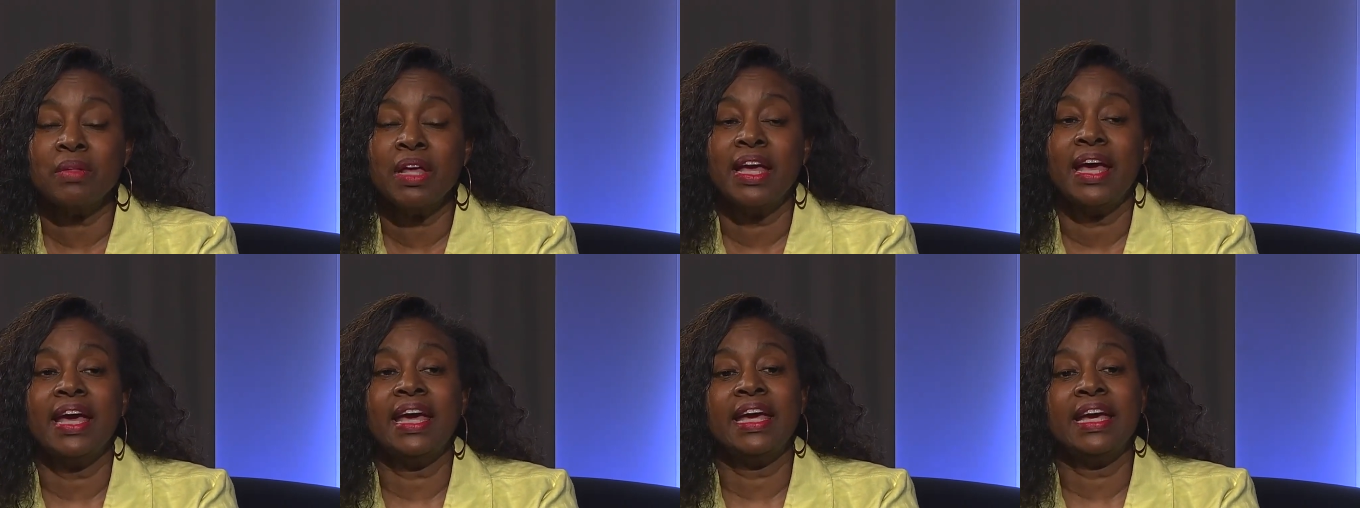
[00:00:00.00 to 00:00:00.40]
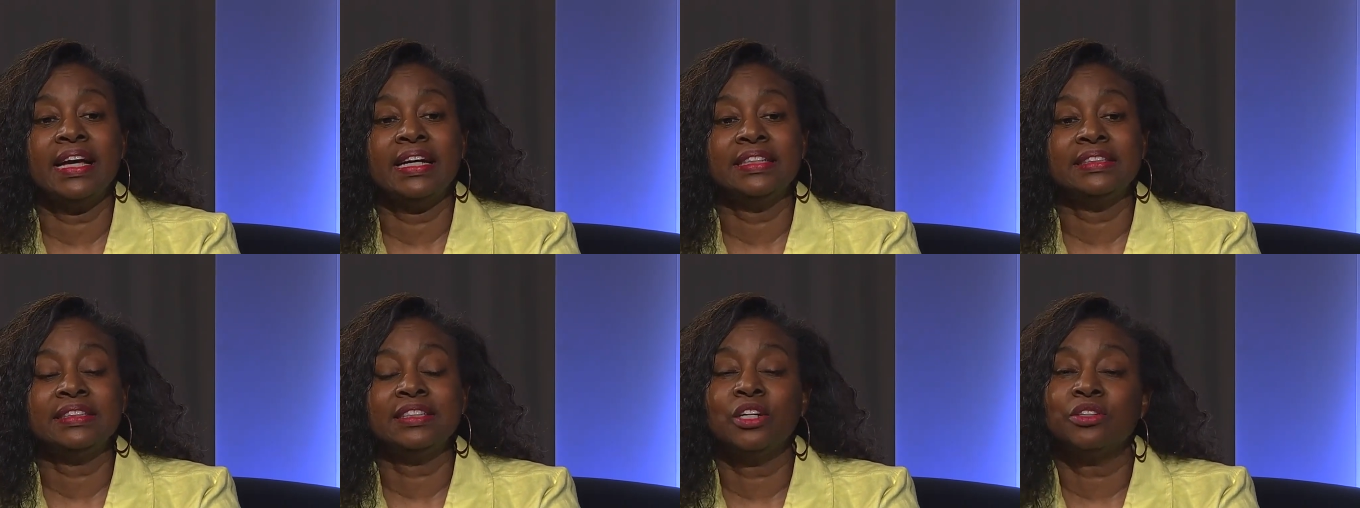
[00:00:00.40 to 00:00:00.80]

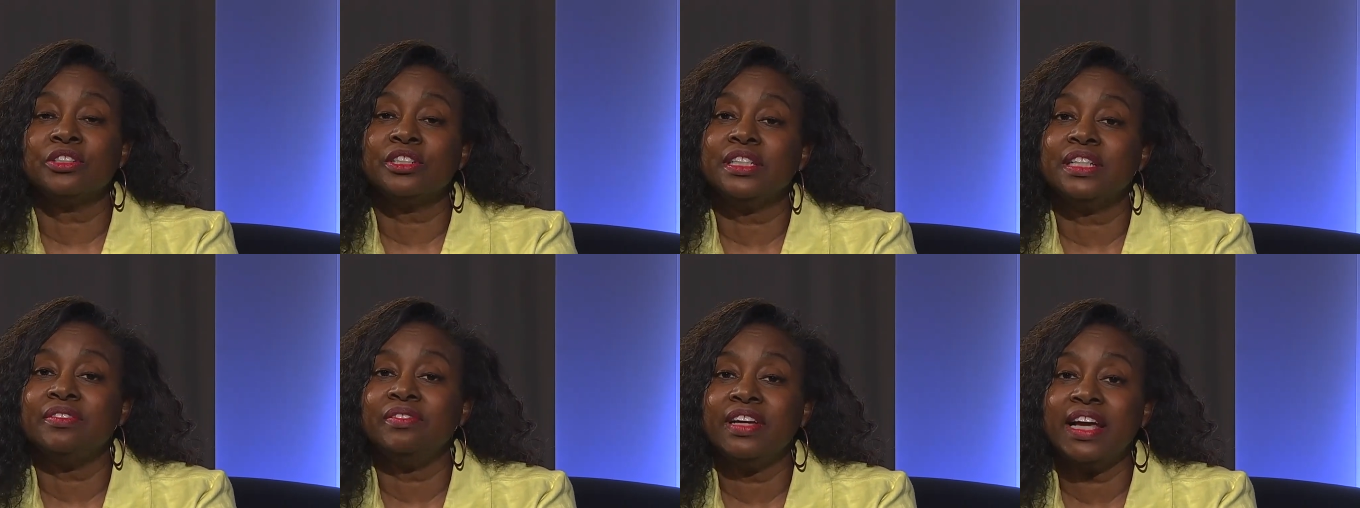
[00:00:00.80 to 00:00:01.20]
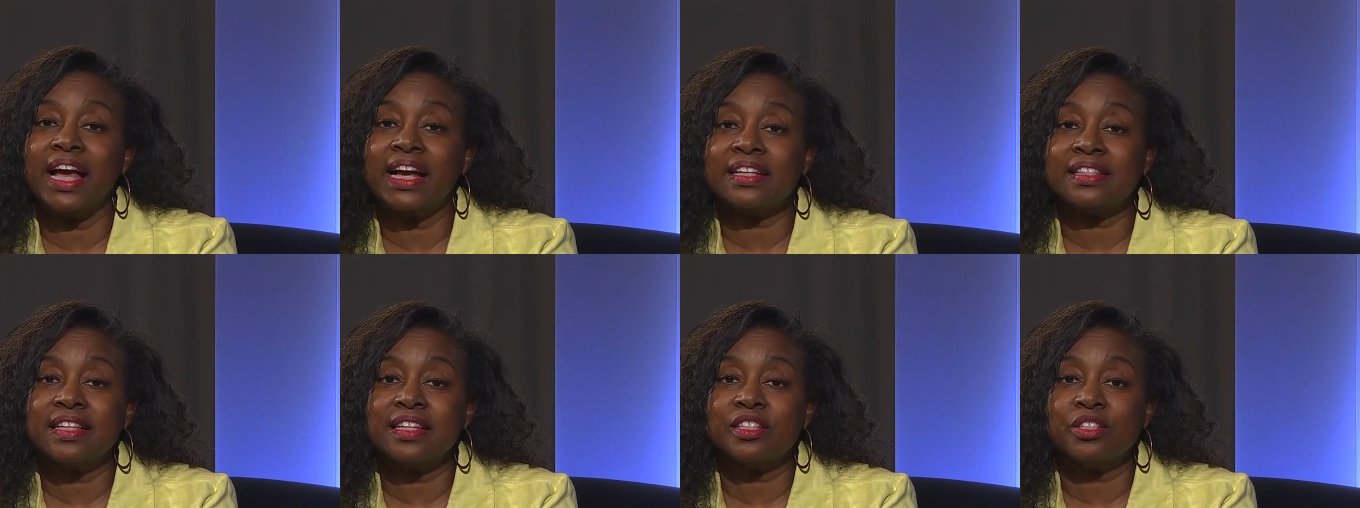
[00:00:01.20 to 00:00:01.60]
and go to
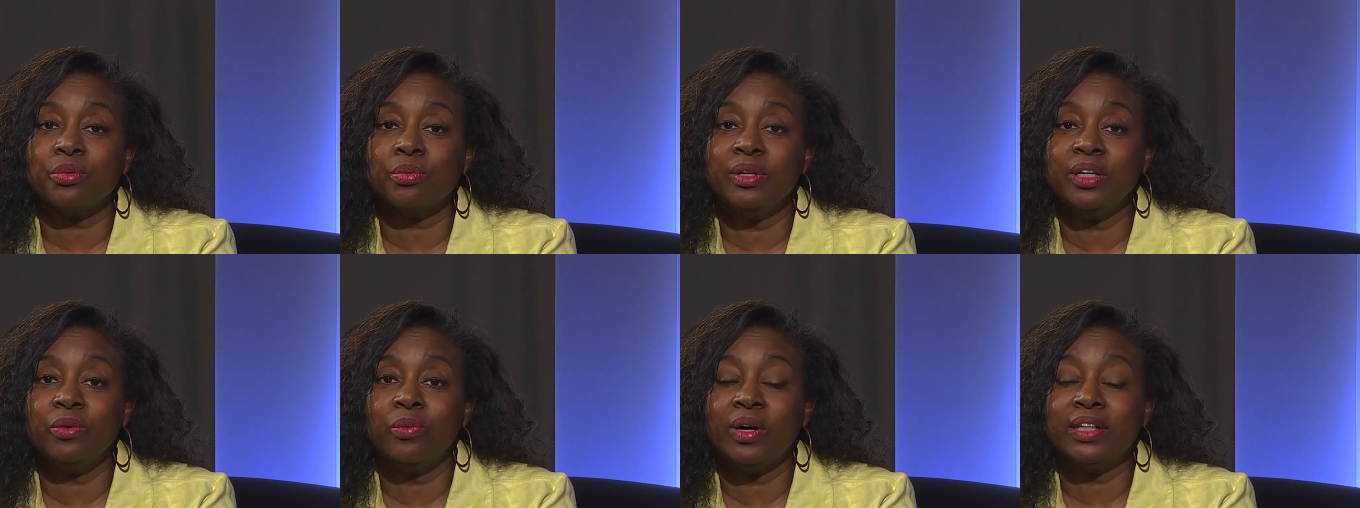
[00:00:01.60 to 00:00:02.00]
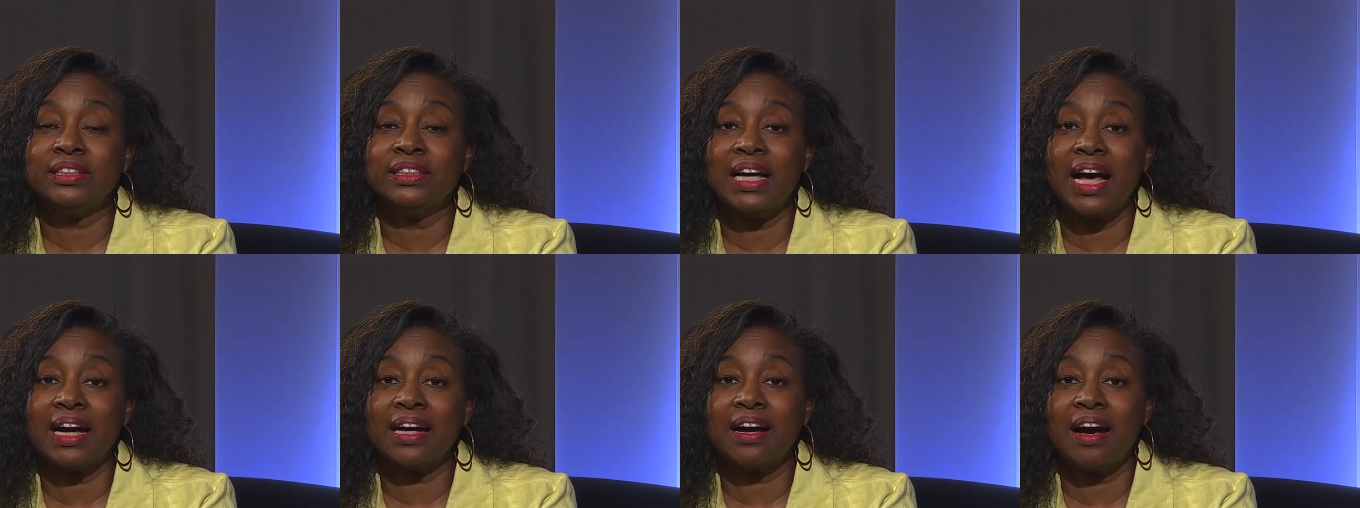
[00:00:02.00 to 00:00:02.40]

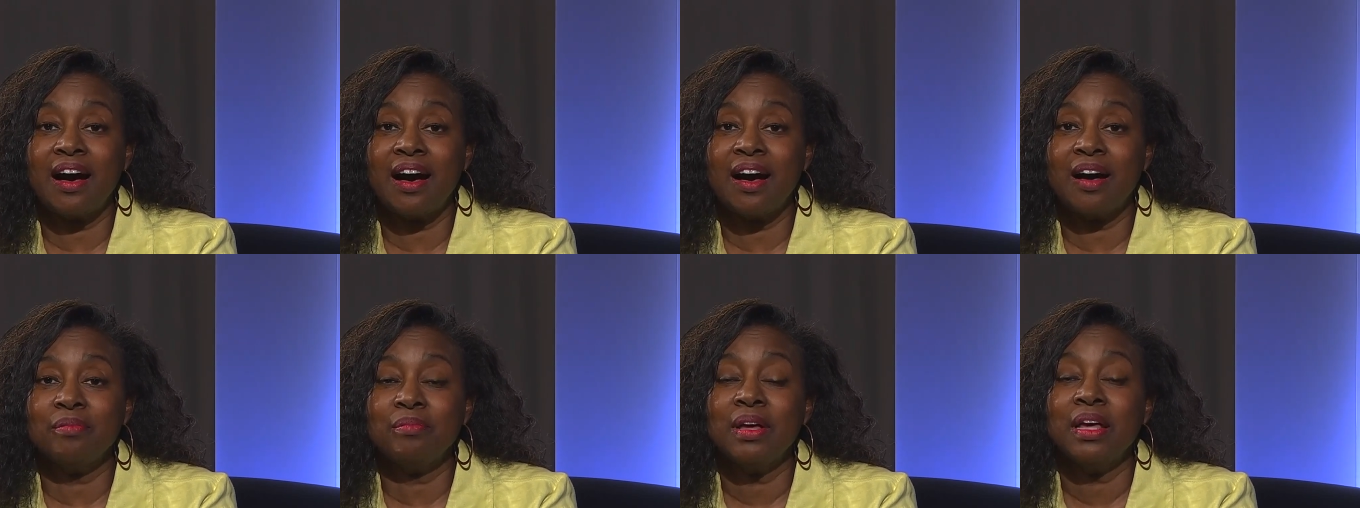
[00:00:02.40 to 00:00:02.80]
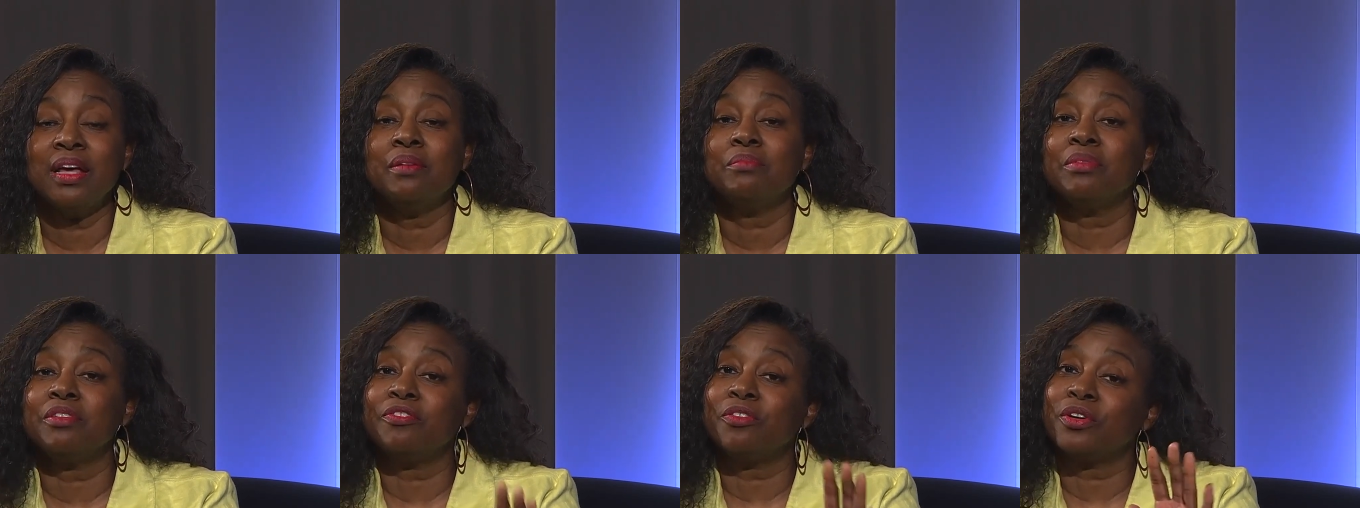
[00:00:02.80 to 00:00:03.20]
tvaccess21.com
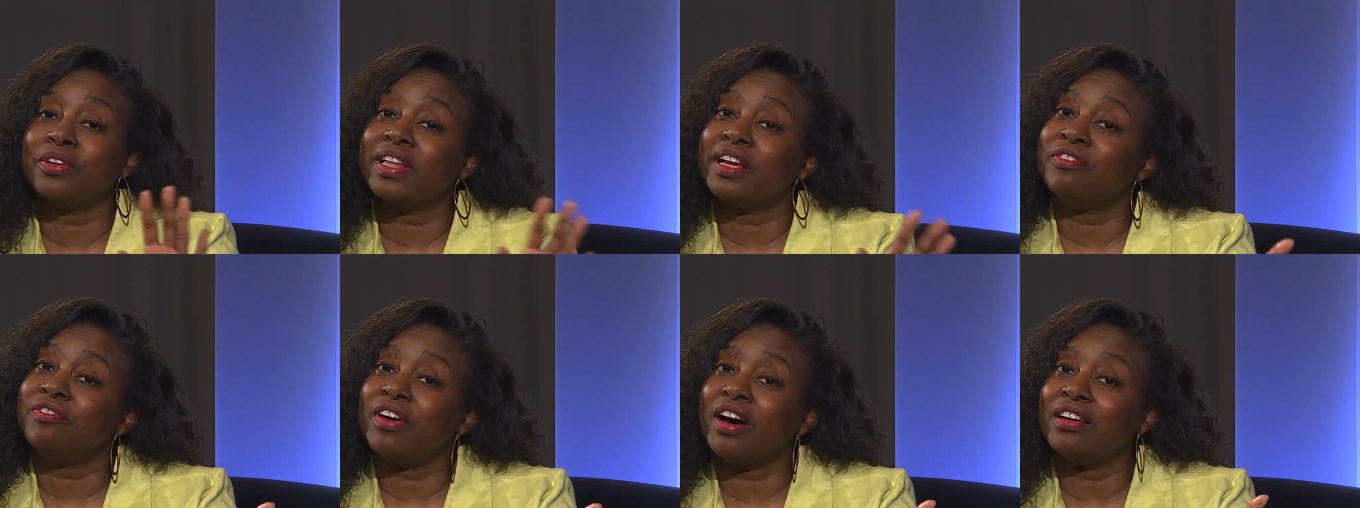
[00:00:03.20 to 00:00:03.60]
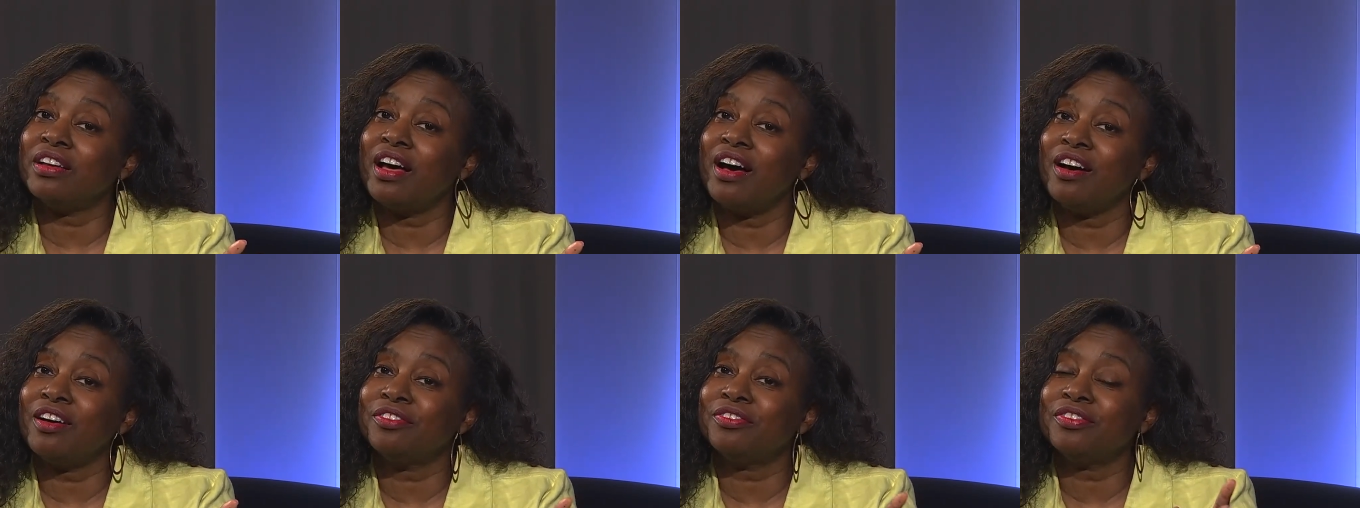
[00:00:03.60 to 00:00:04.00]
before they fall
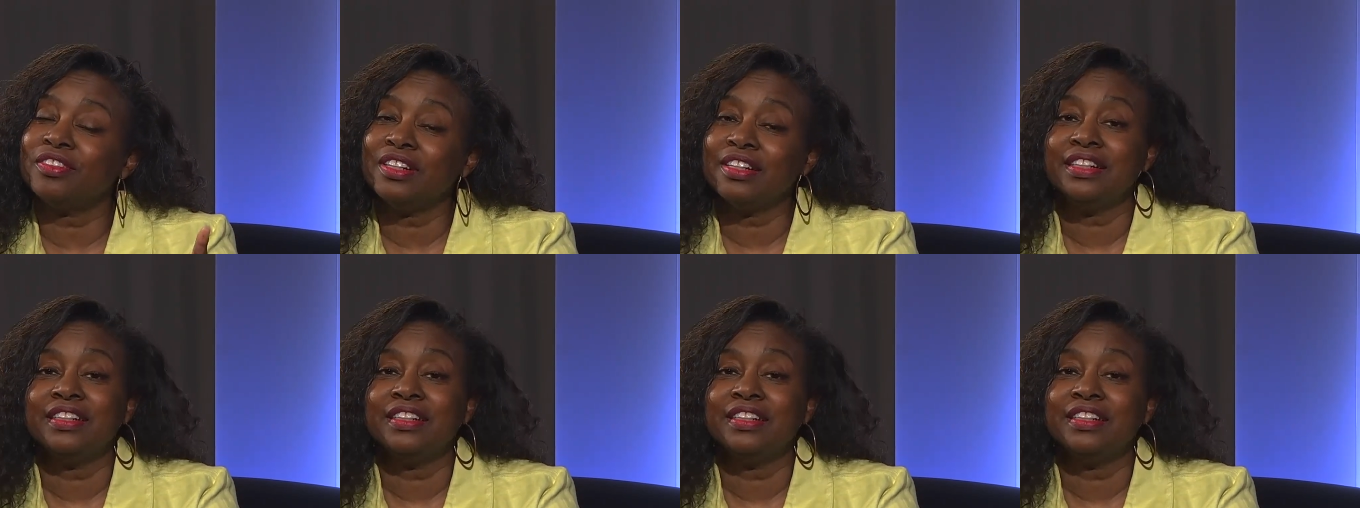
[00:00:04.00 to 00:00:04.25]
off.